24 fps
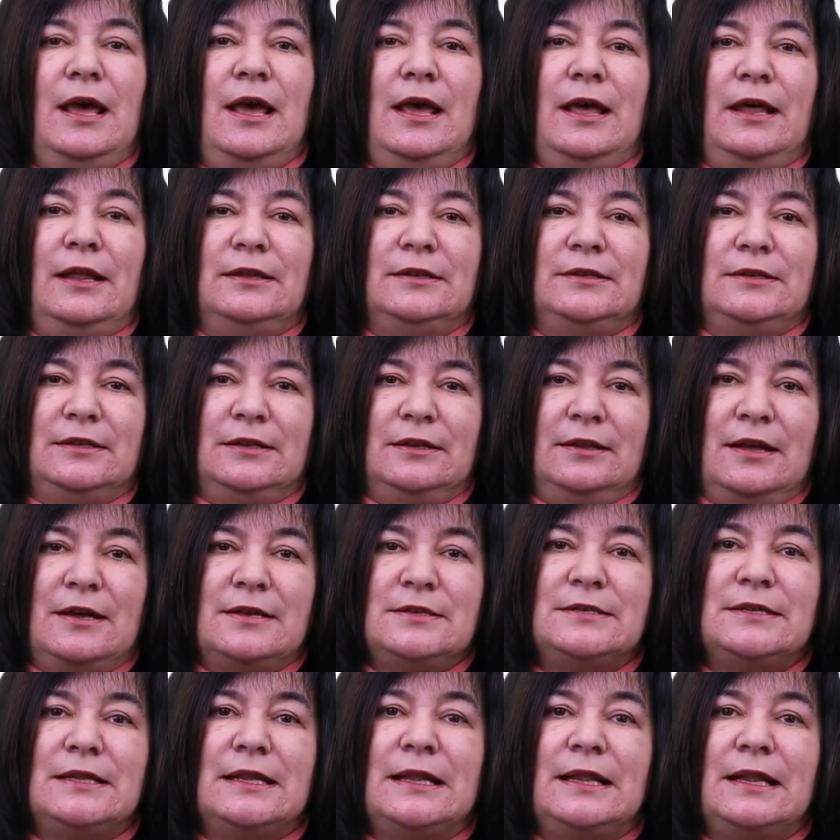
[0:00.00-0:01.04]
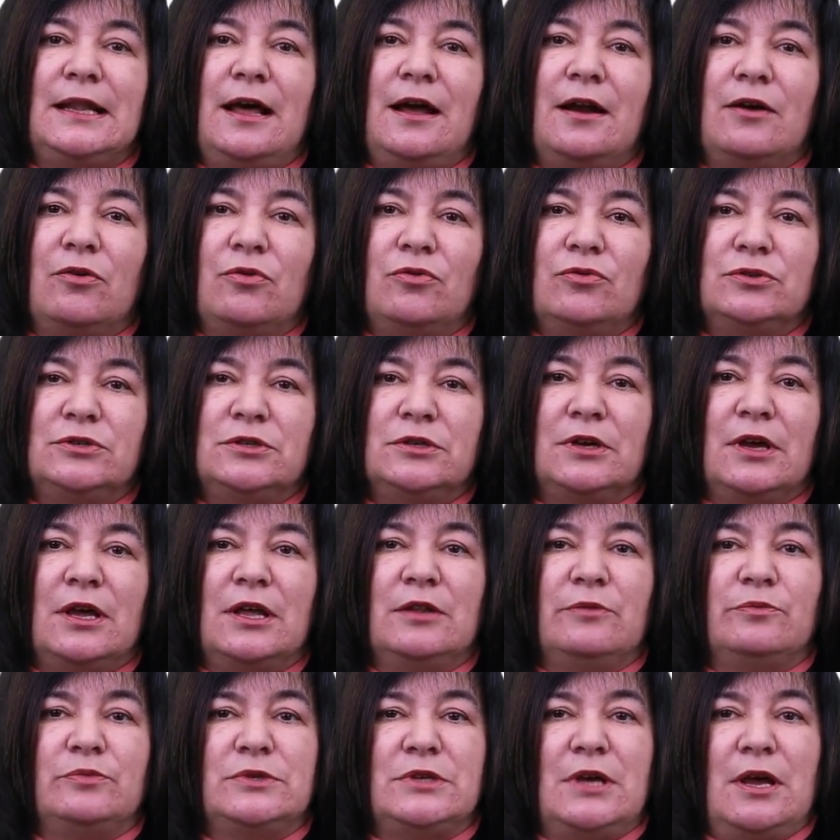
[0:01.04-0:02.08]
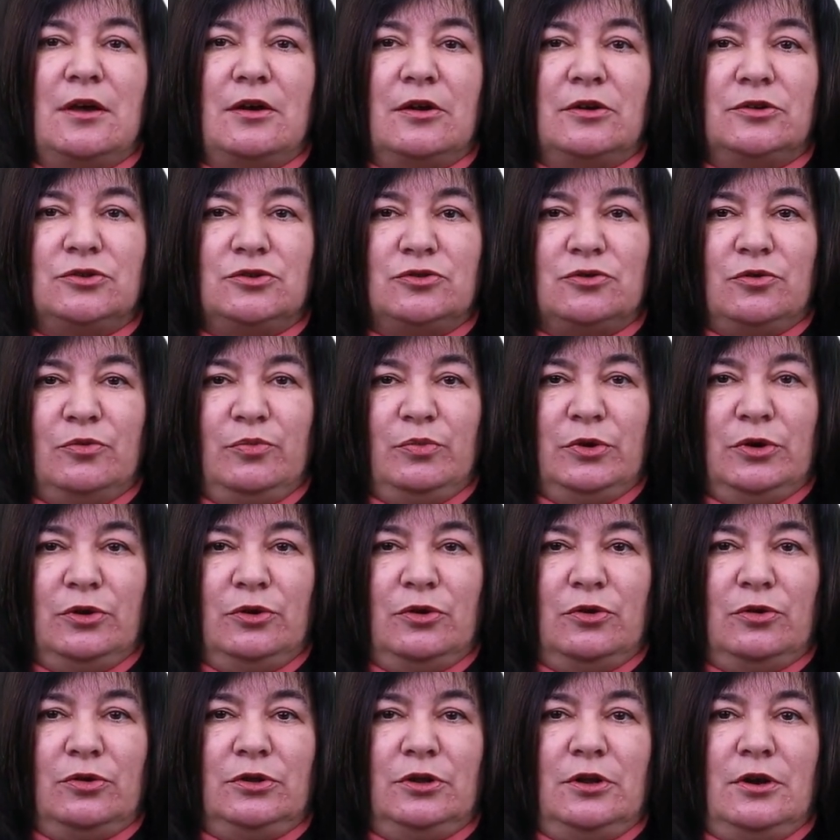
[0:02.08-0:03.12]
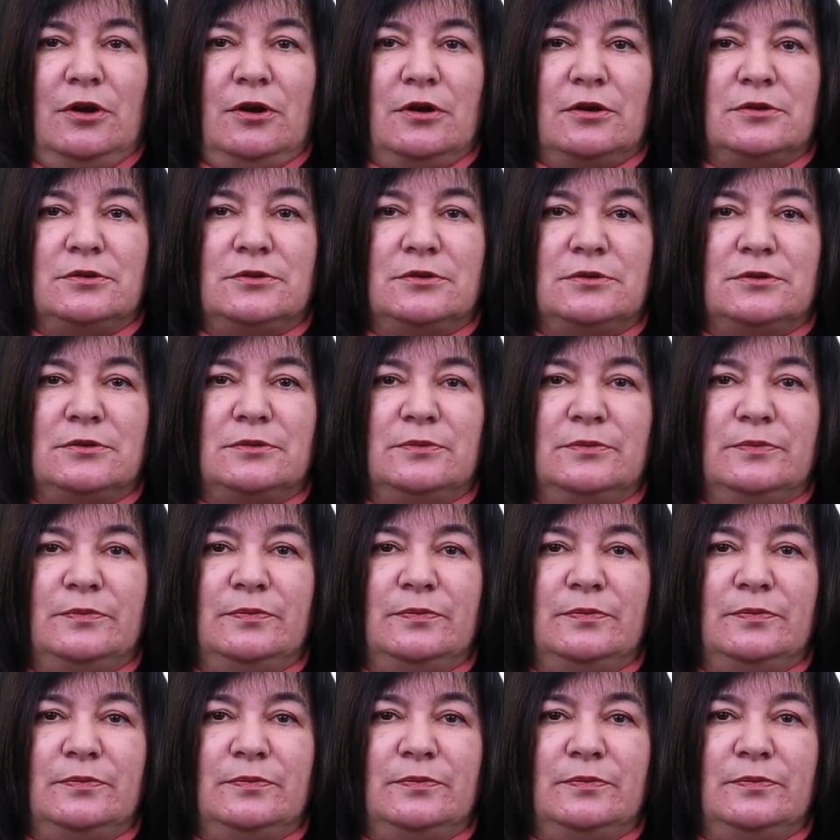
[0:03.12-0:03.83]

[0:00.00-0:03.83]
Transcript: and the last, narcotic and psychotropic drugs.